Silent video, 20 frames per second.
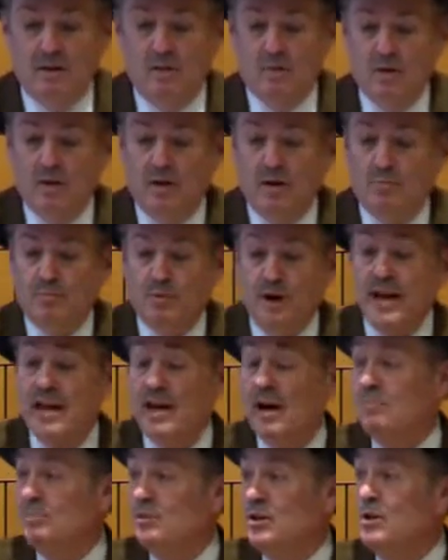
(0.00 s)
Well,
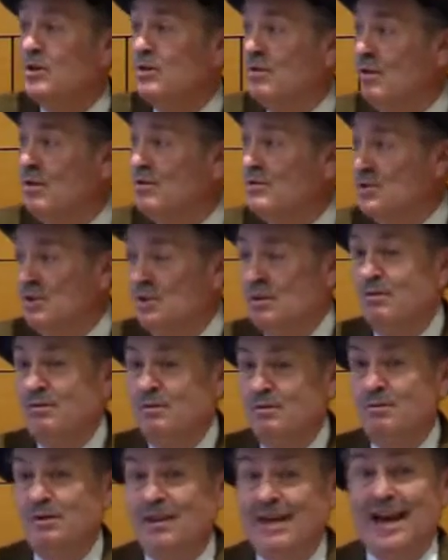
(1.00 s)
break up the
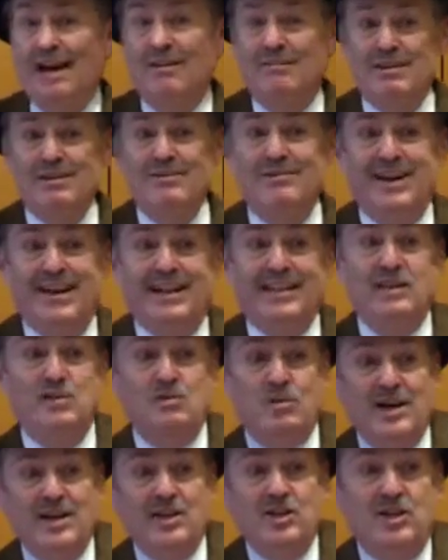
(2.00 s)
Eurozone to allow
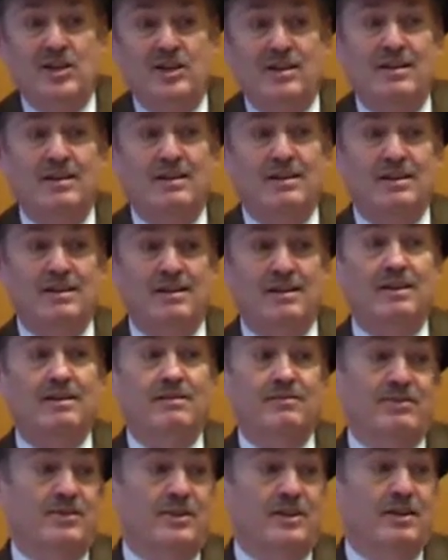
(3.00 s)
devaluation
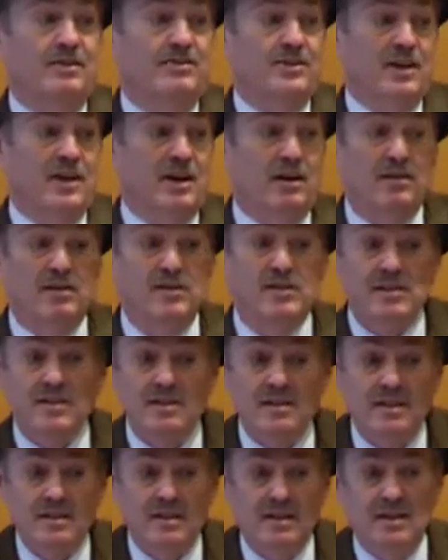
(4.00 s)
of the
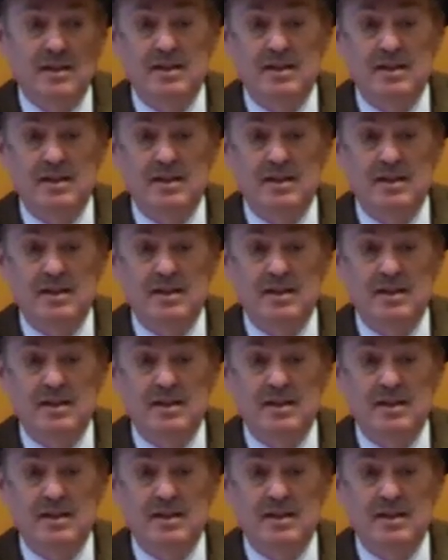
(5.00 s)
currencies.